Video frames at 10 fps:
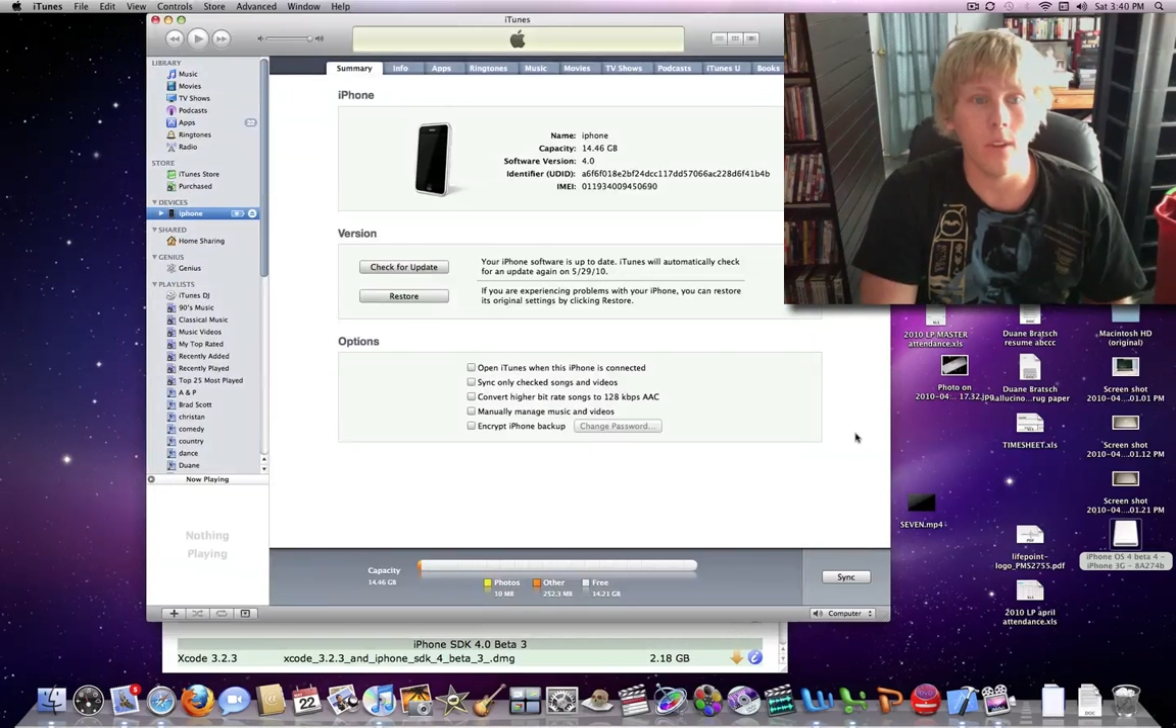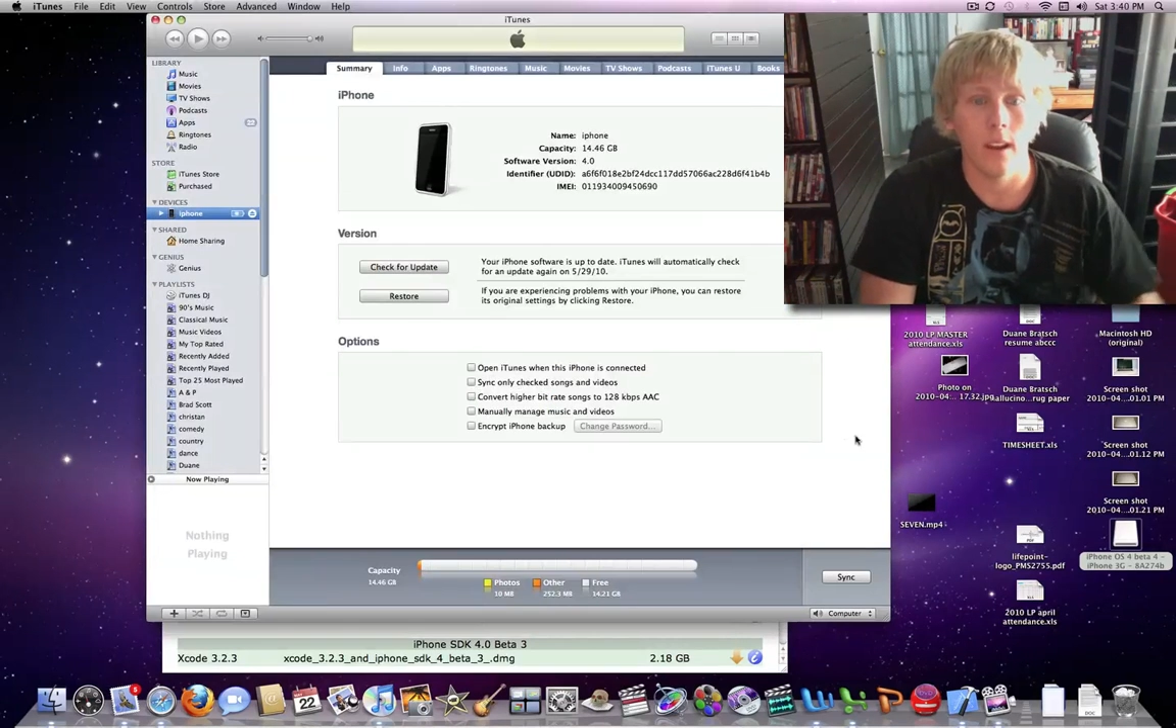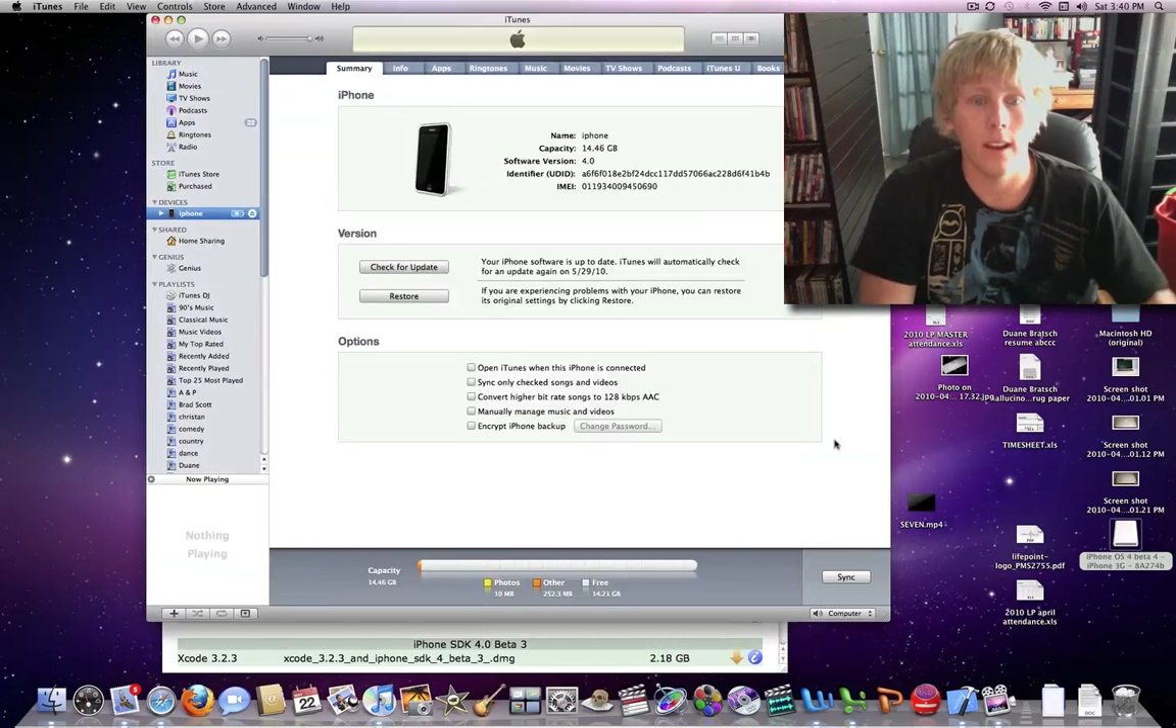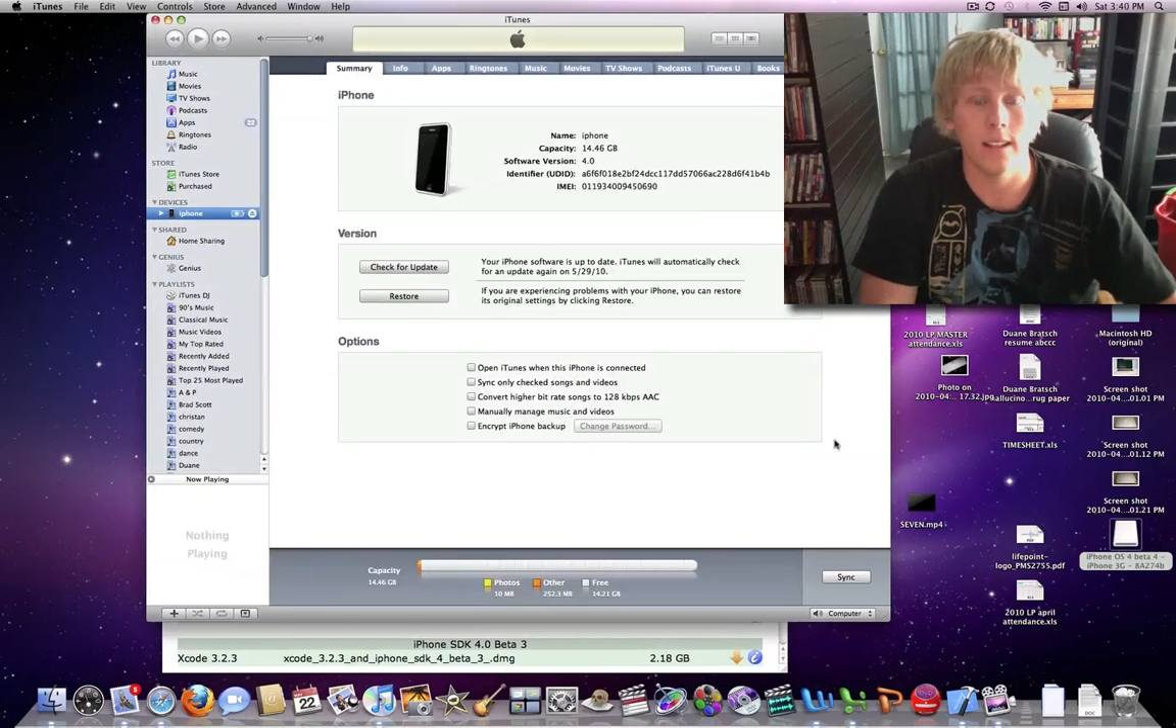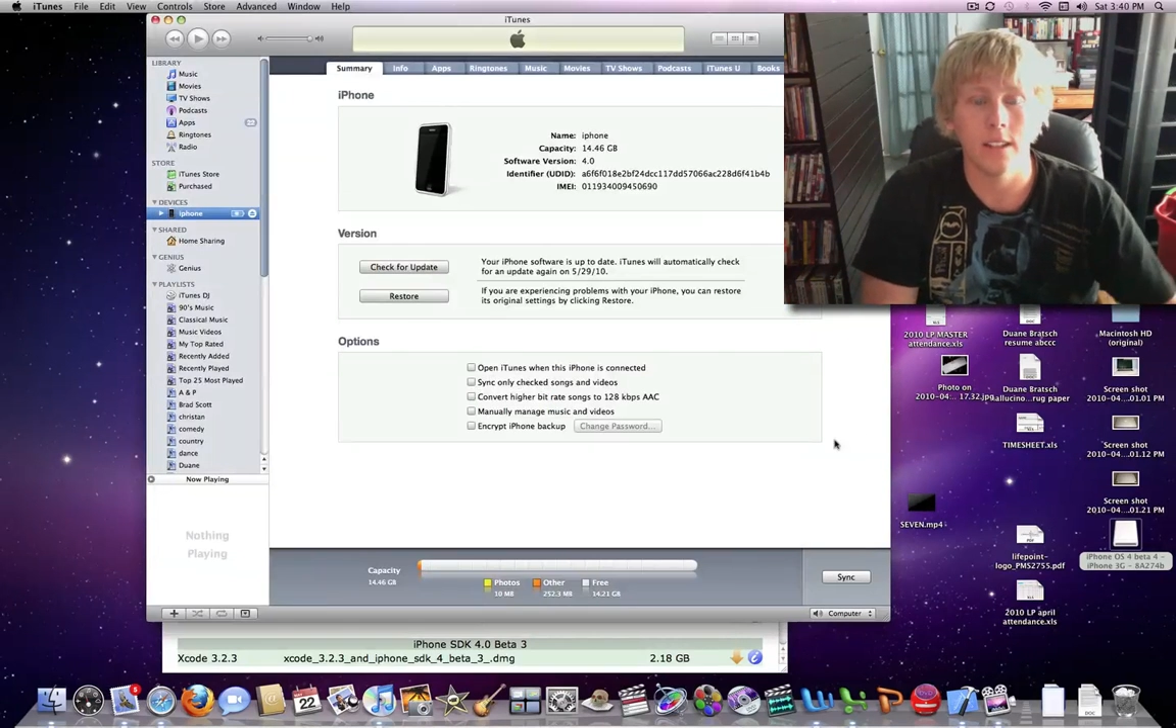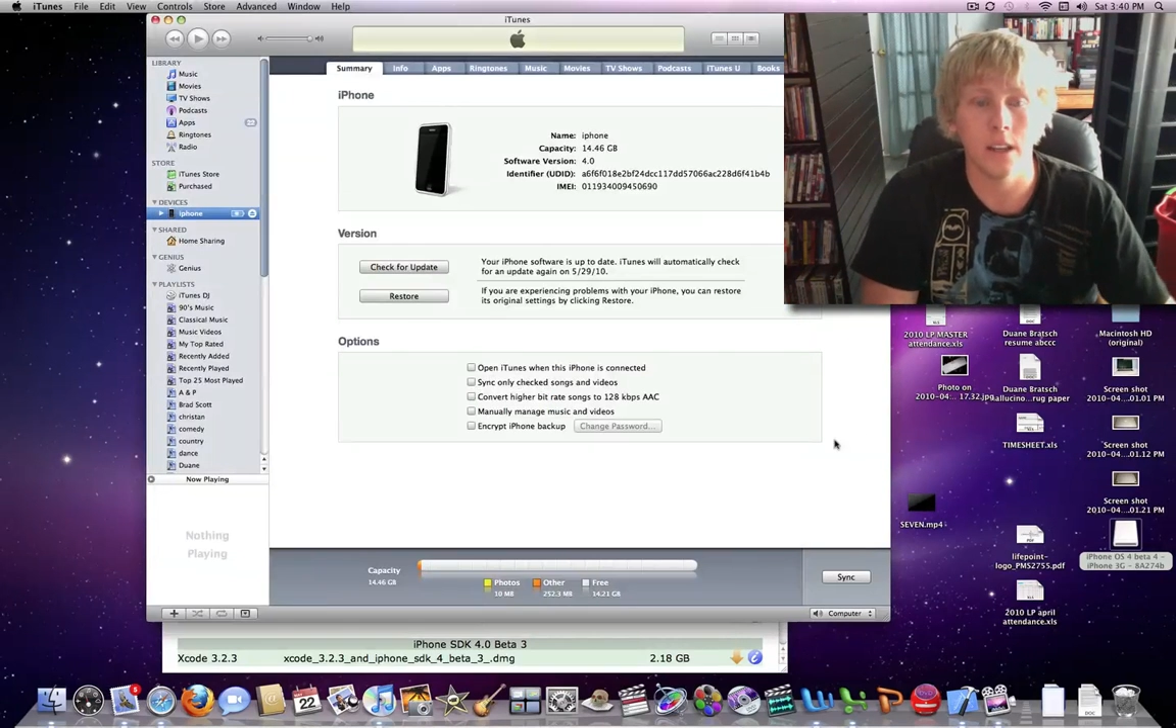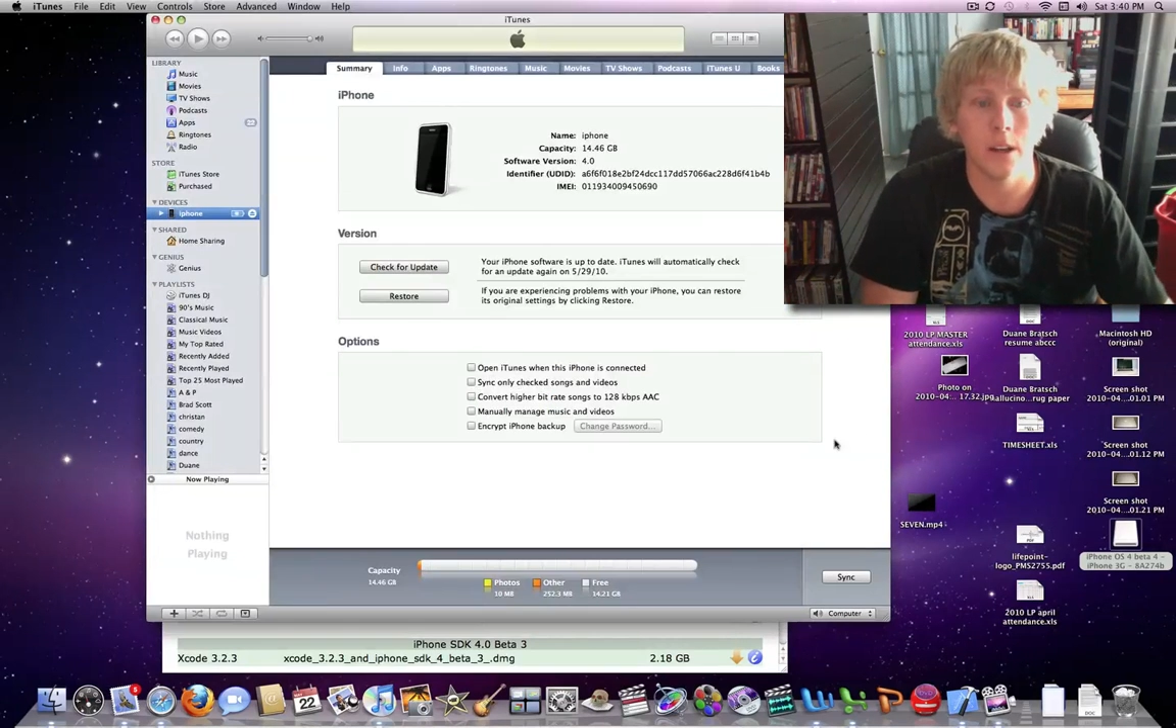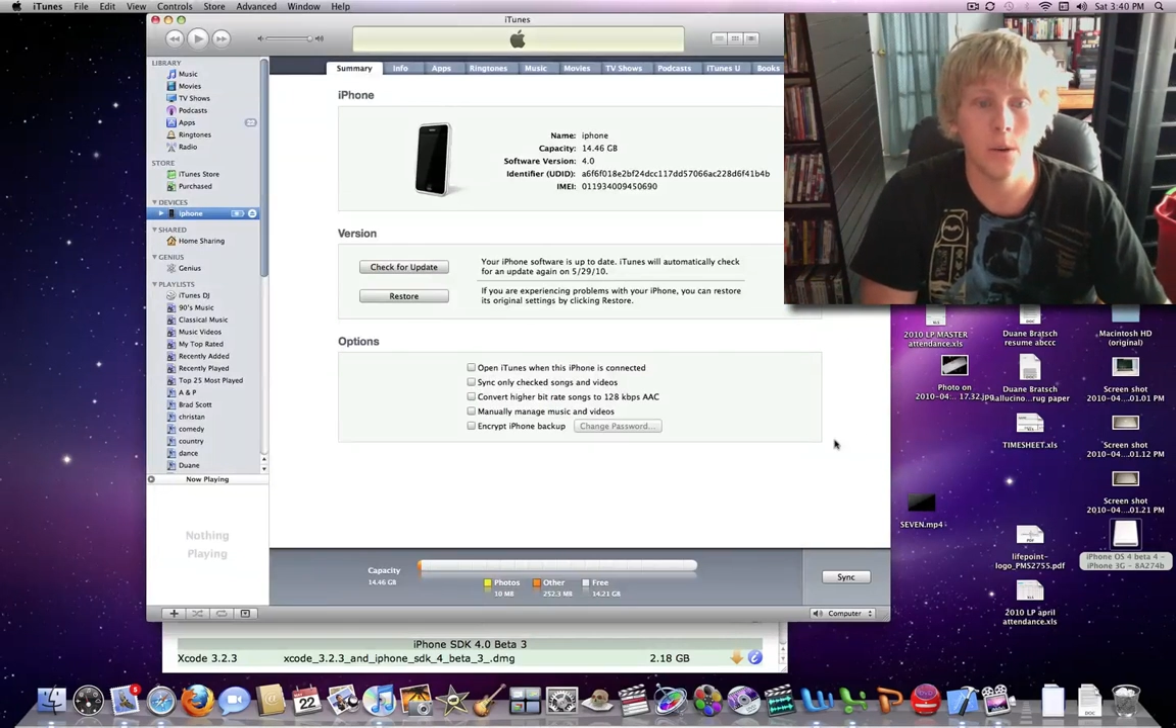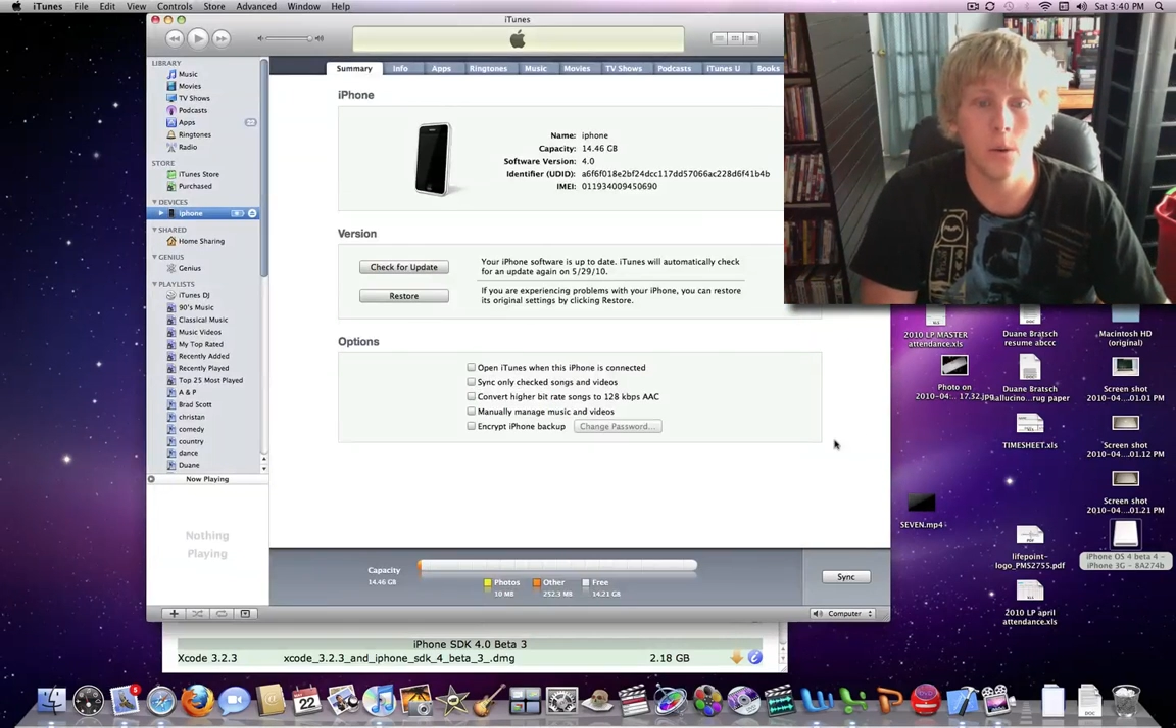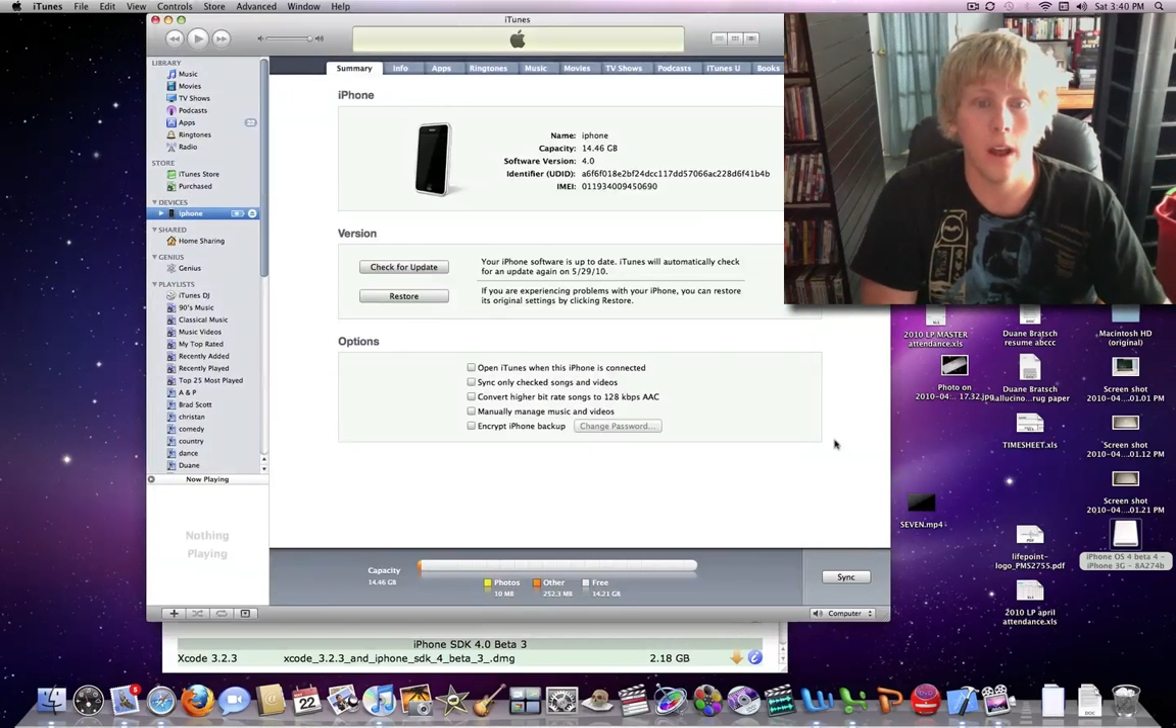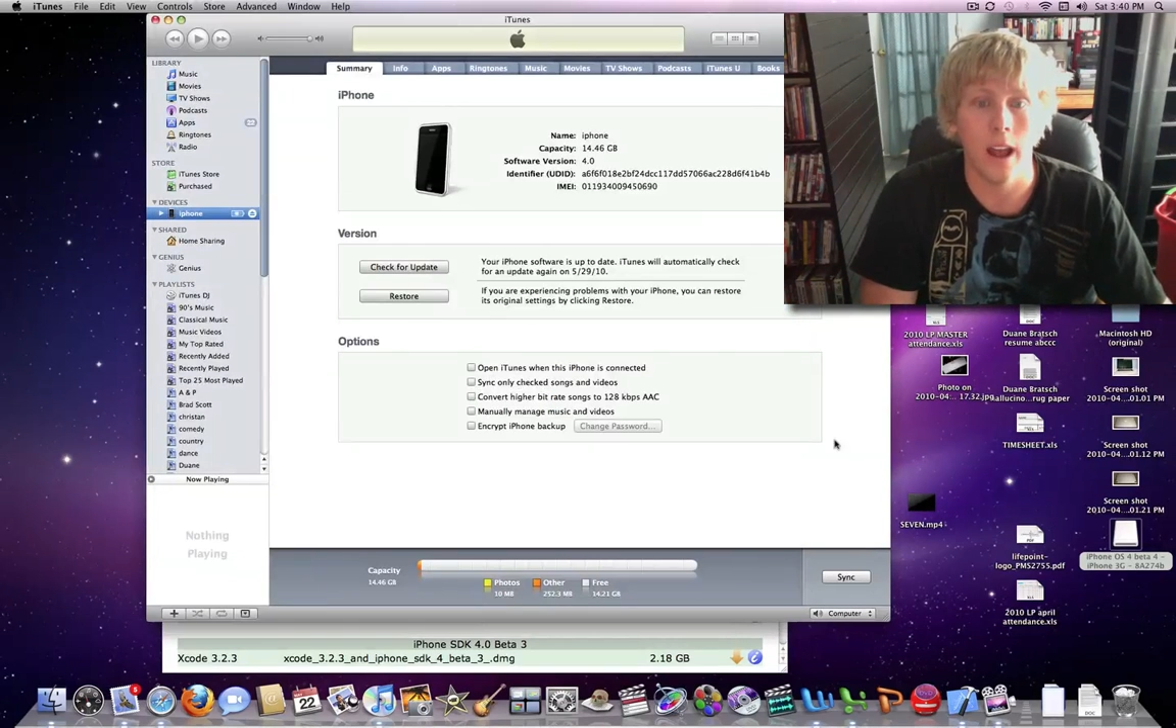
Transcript: and so